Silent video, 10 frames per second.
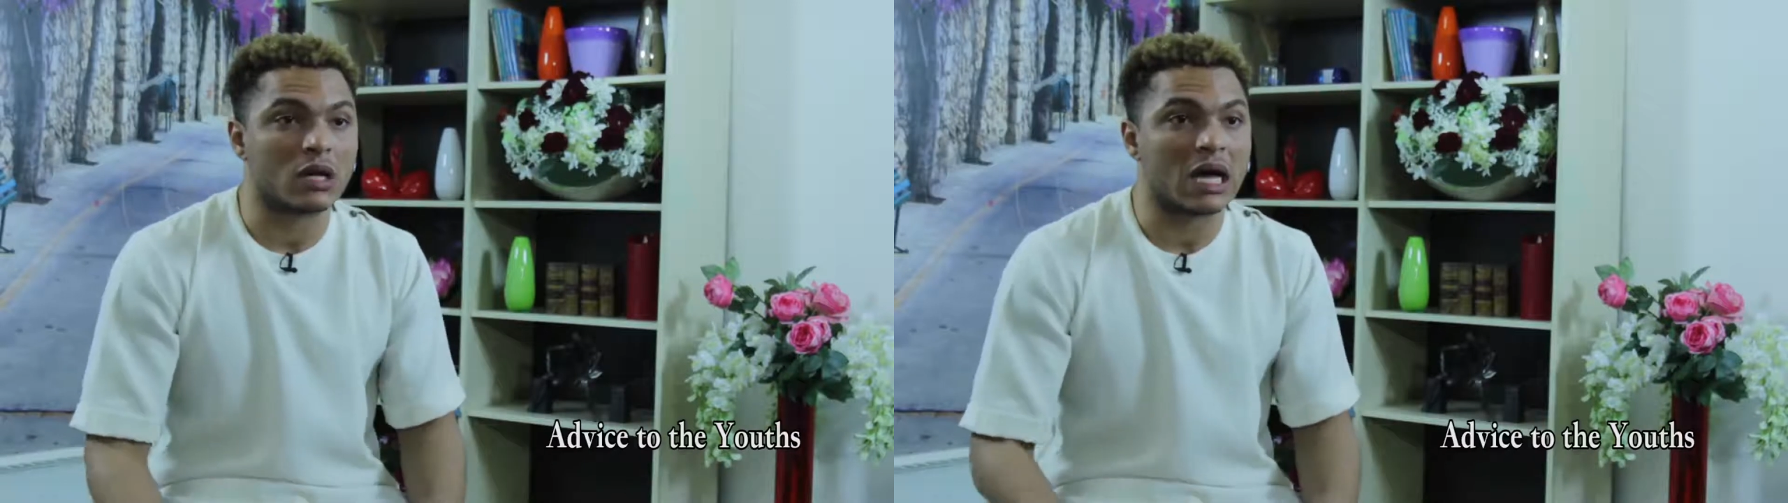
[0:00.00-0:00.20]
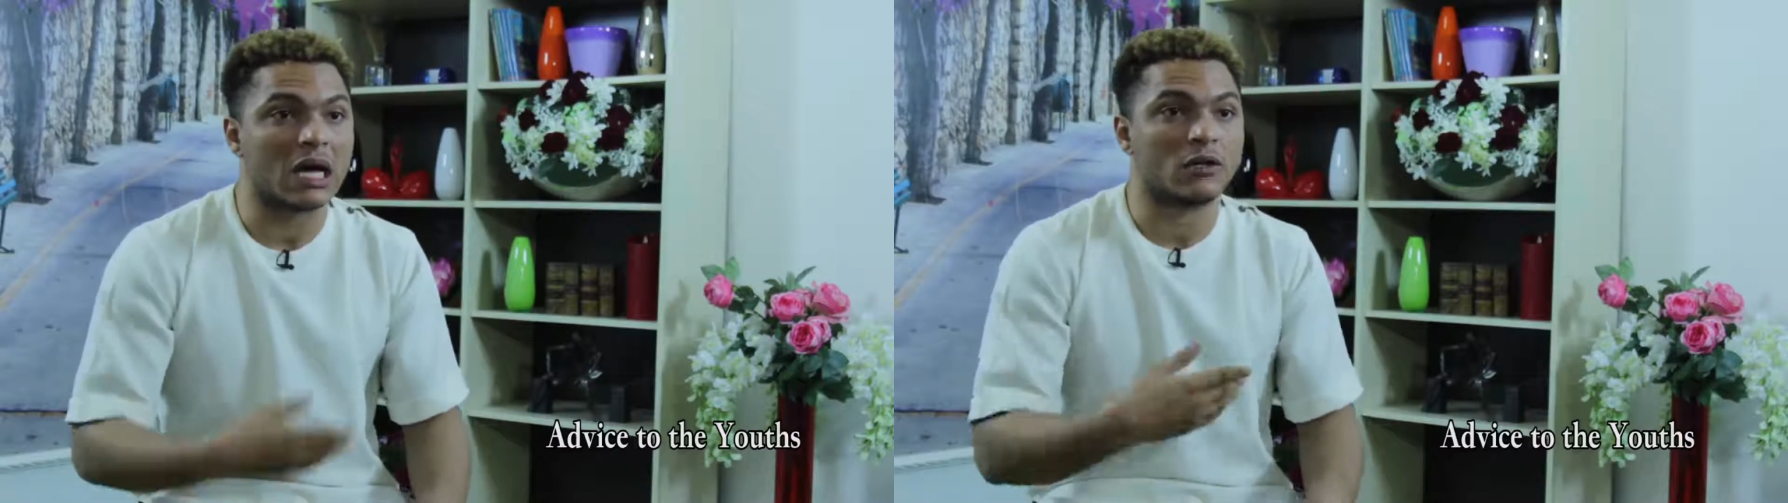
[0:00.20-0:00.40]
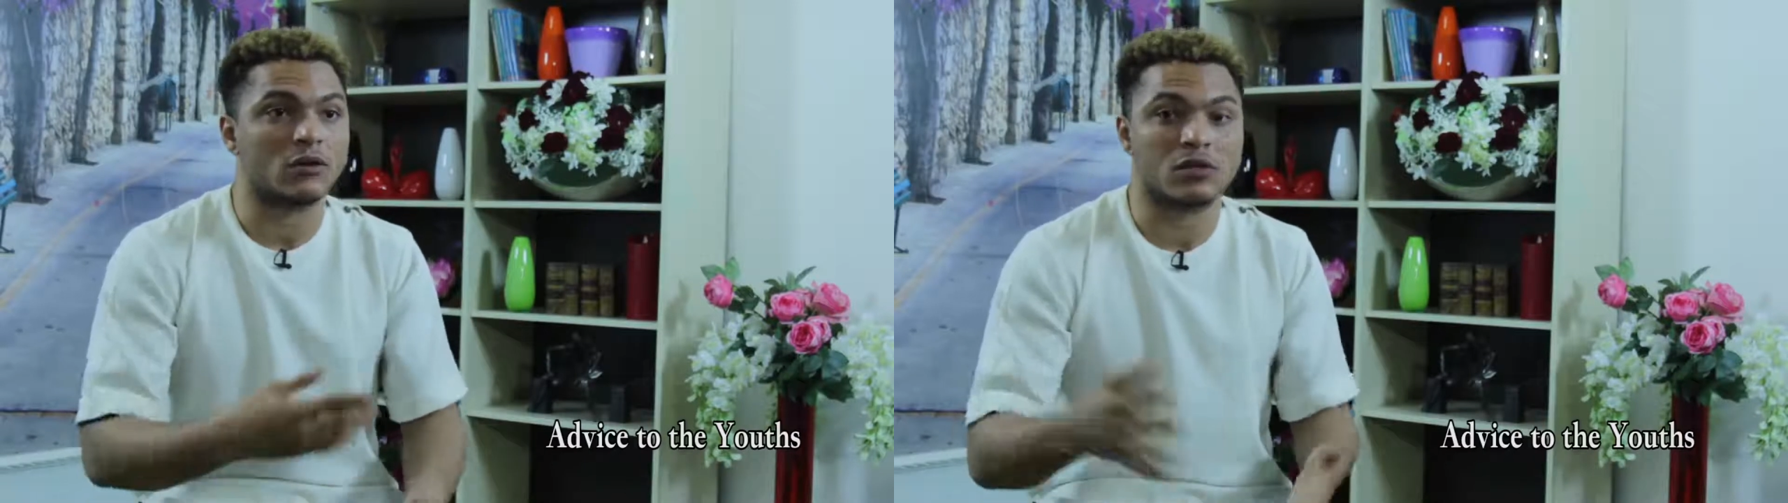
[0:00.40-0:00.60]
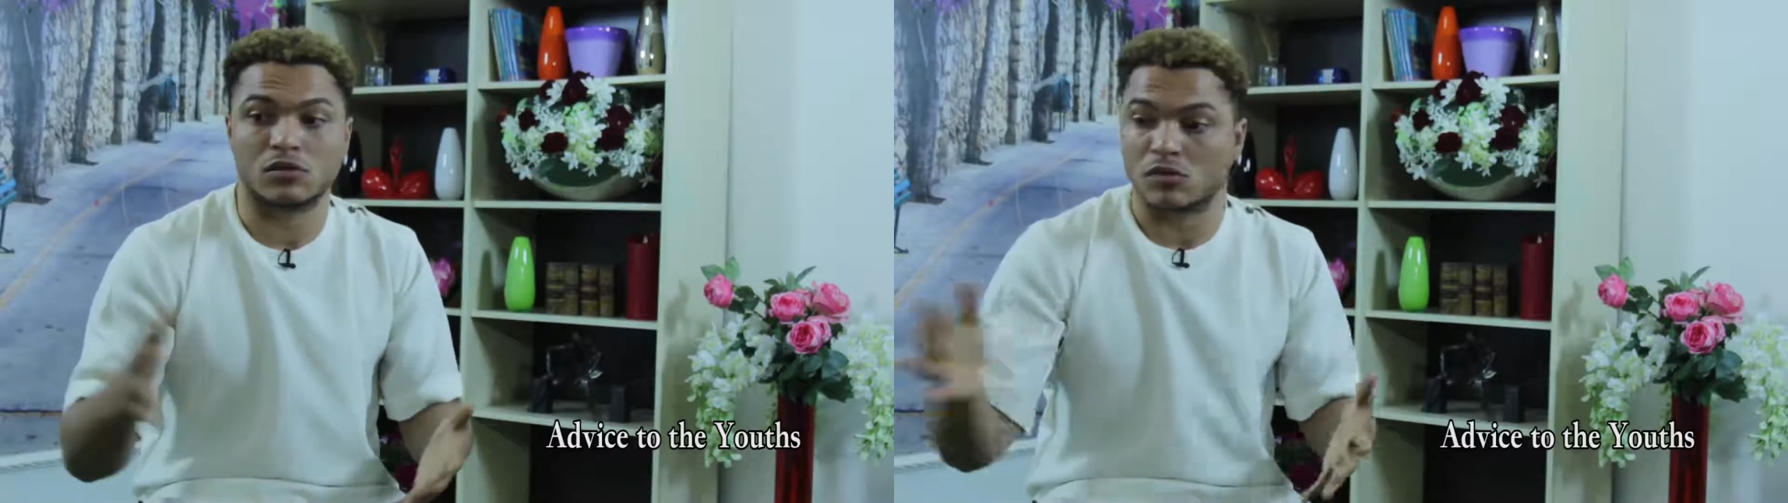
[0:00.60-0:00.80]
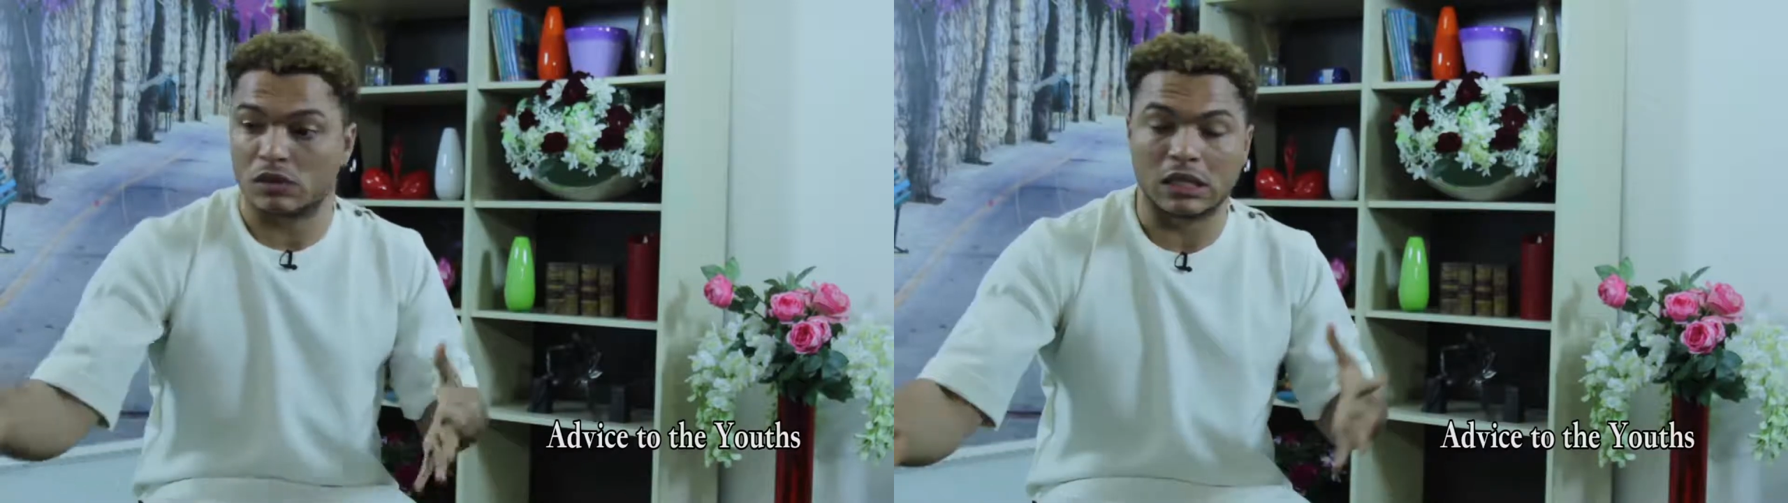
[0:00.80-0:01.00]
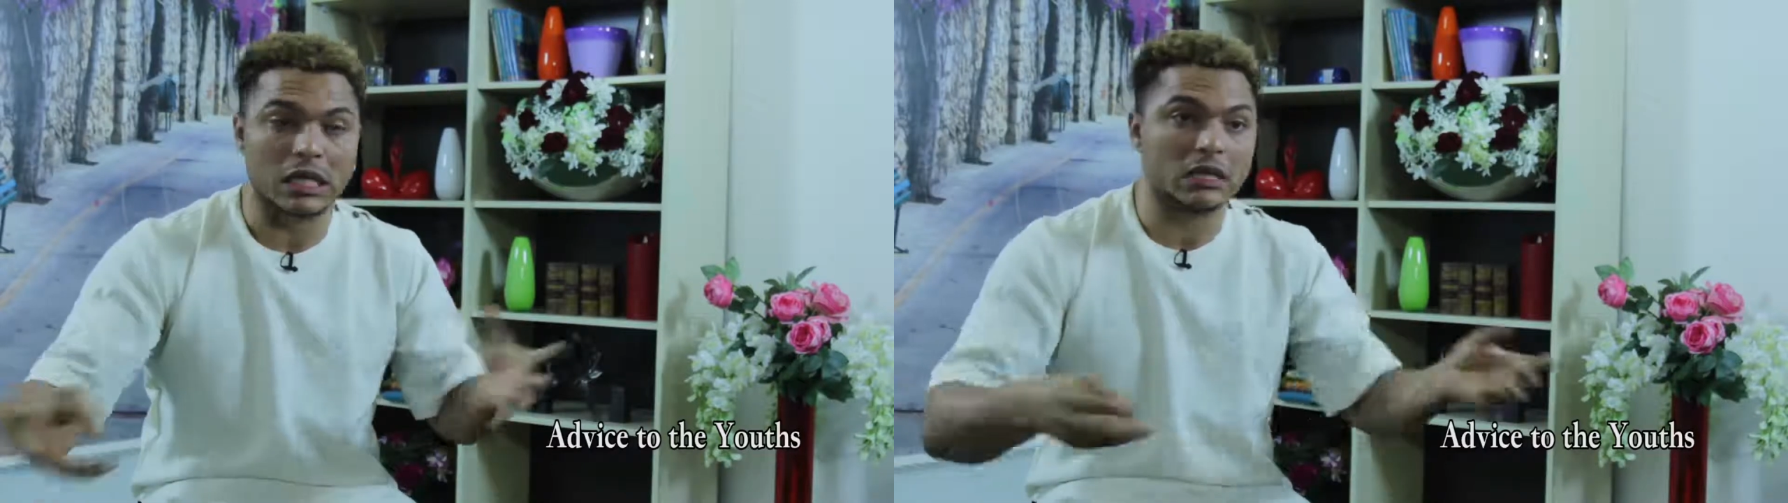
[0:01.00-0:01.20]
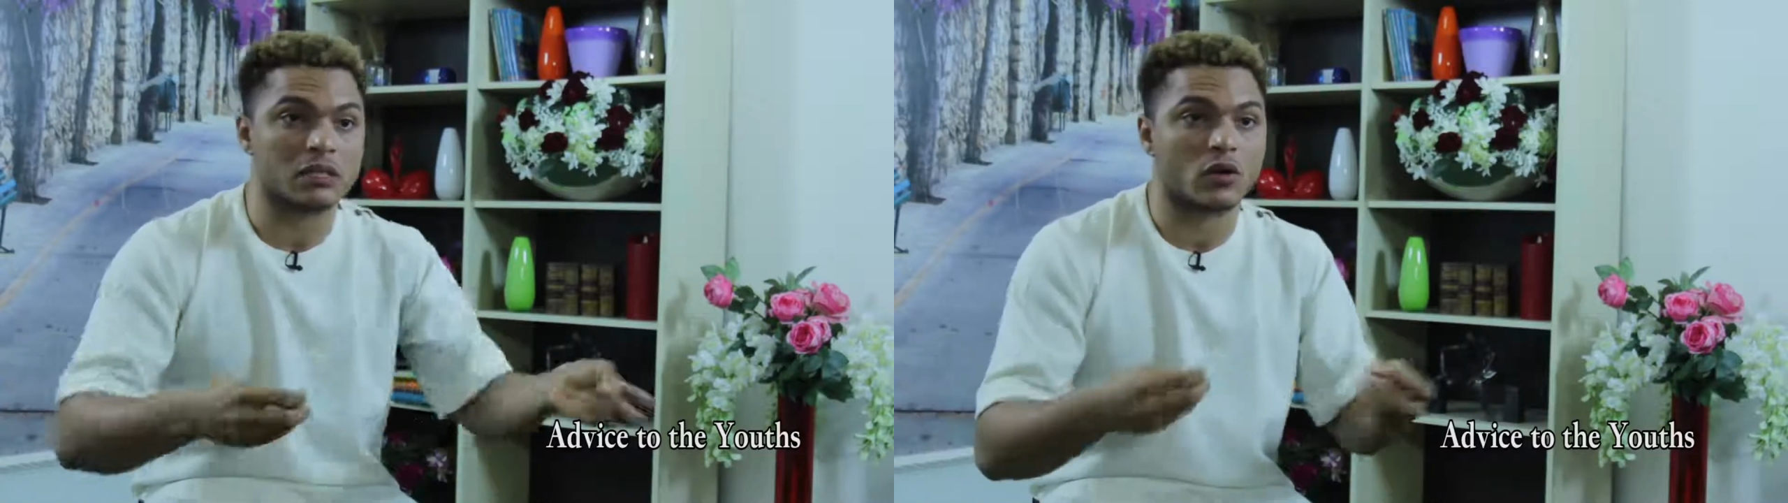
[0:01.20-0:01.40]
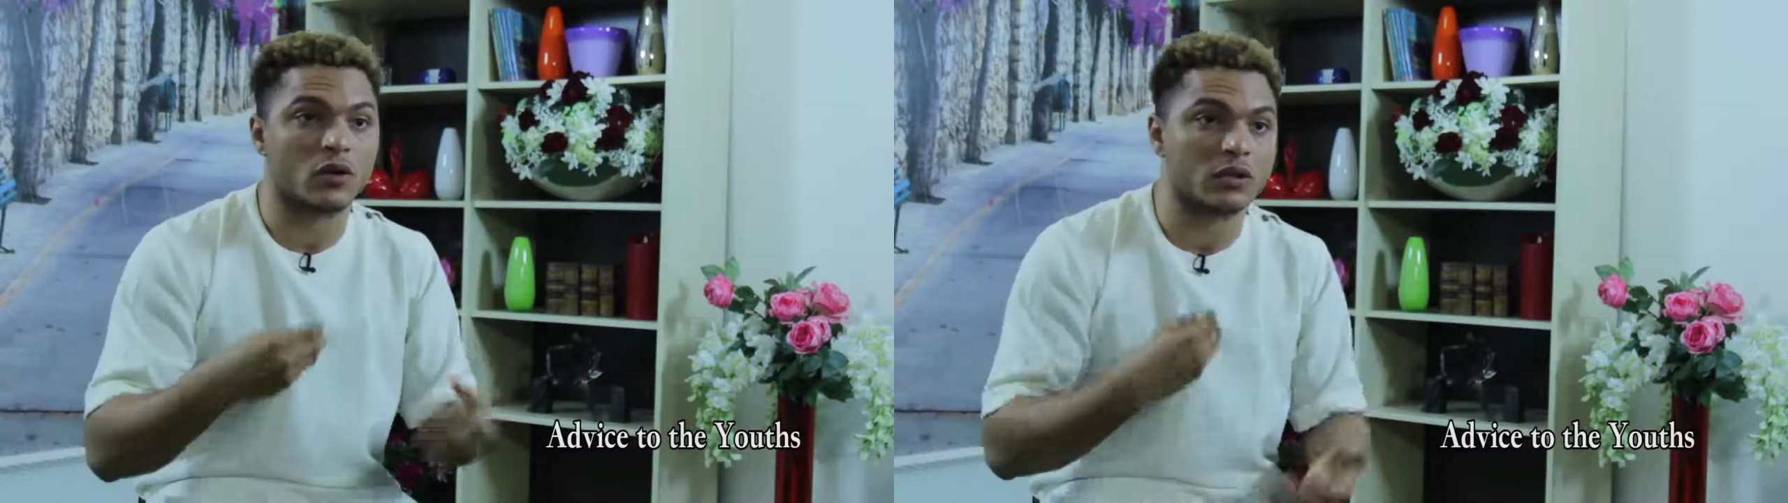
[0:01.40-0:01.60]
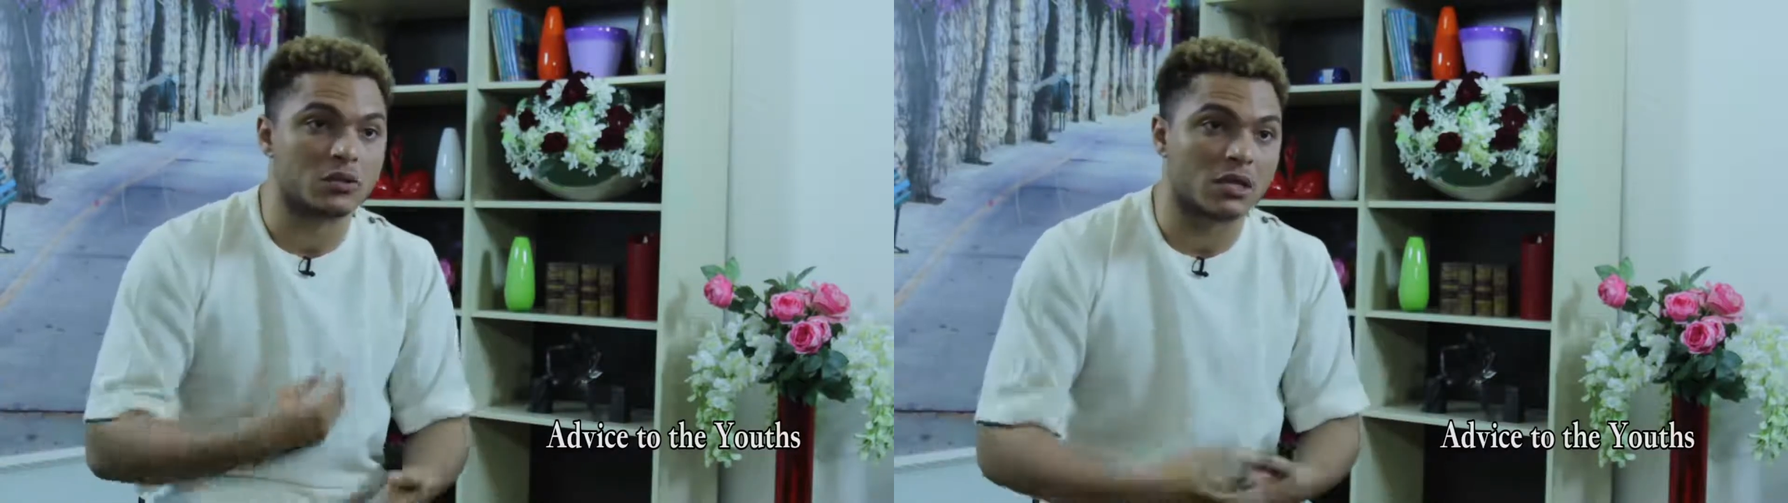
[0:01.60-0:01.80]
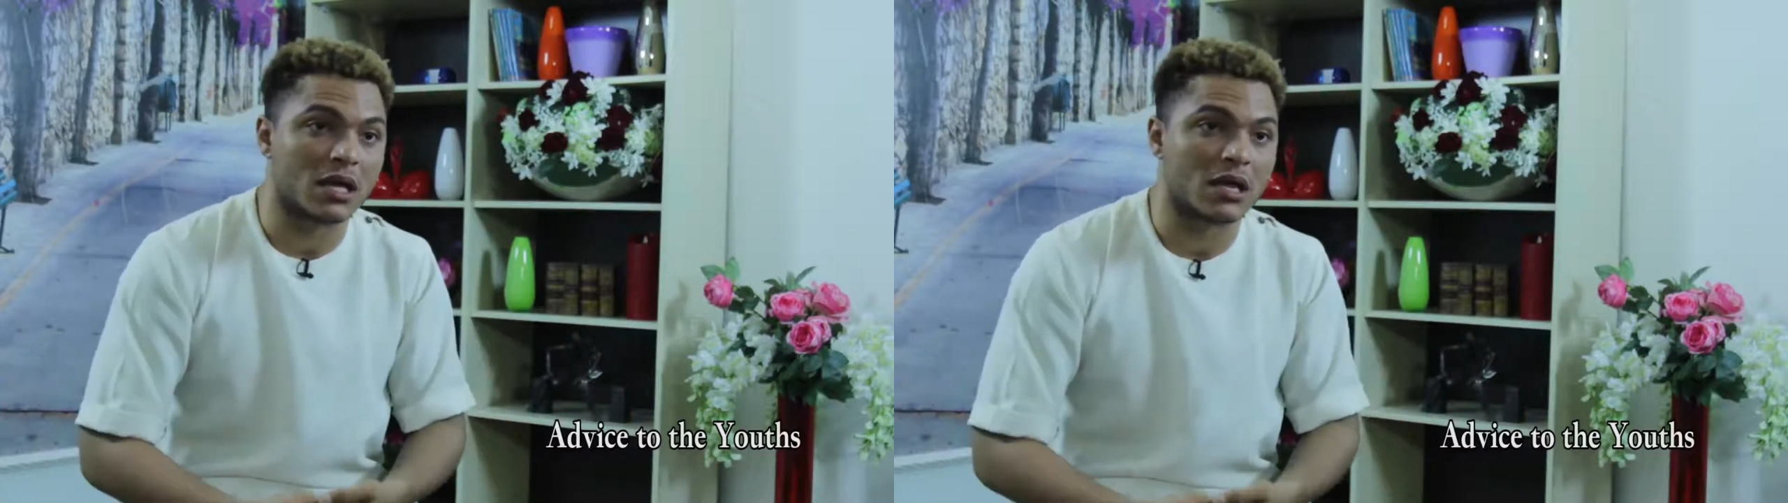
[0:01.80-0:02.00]
How are you going to get these coins
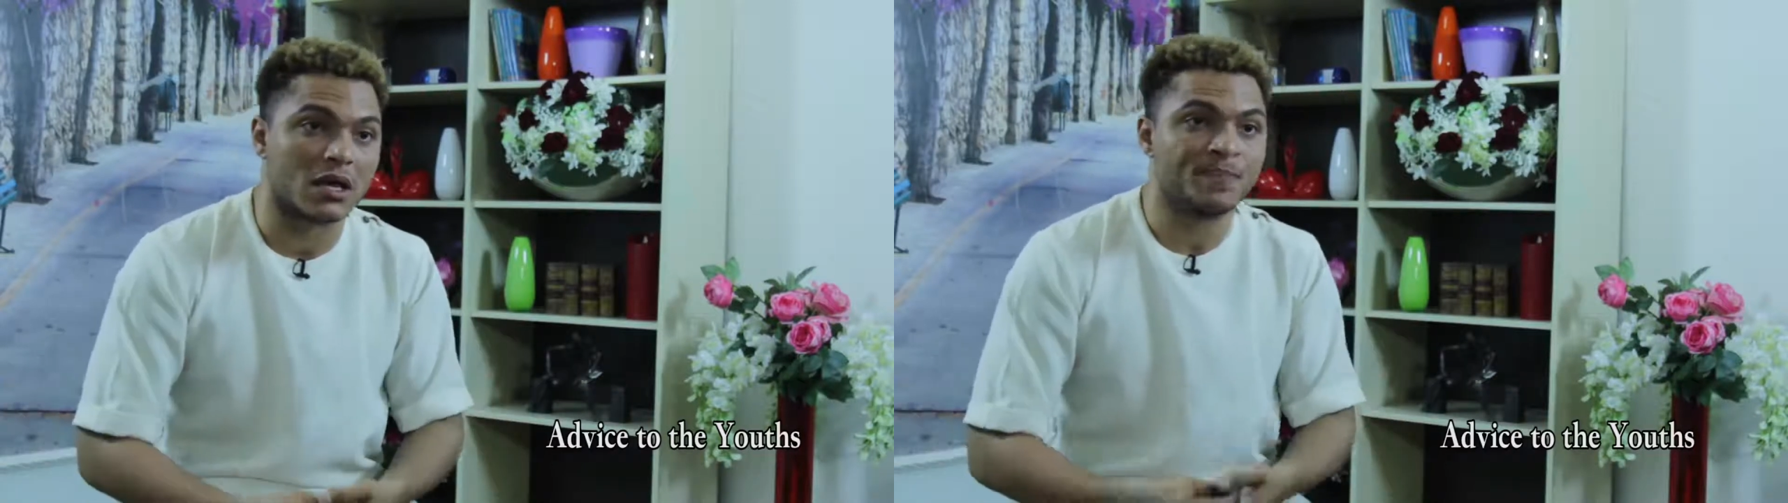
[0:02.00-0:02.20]
together?